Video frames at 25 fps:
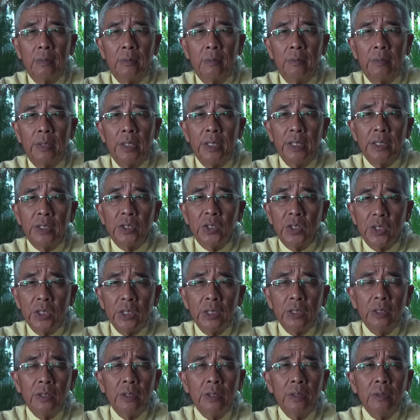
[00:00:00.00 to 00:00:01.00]
But it's
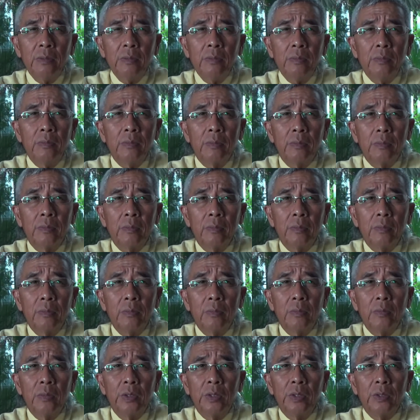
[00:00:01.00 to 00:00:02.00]
still
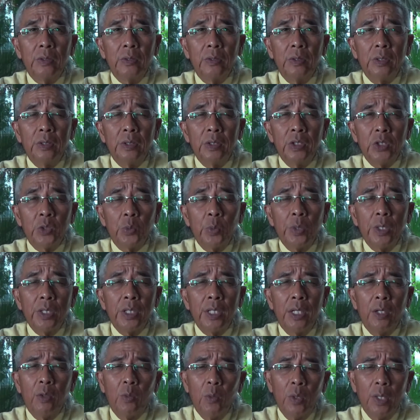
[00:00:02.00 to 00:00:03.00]
it's
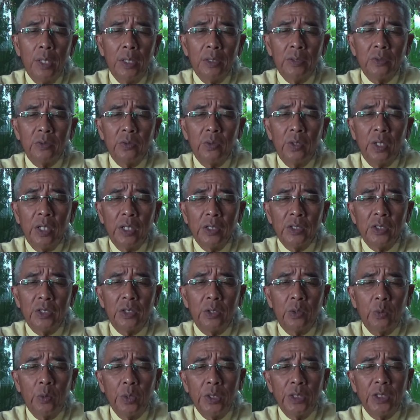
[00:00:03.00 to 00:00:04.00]
worth our while to ask
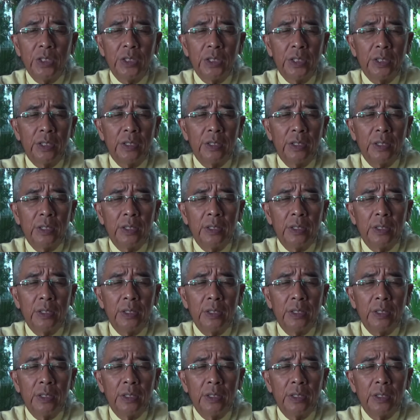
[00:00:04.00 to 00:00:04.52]
the question,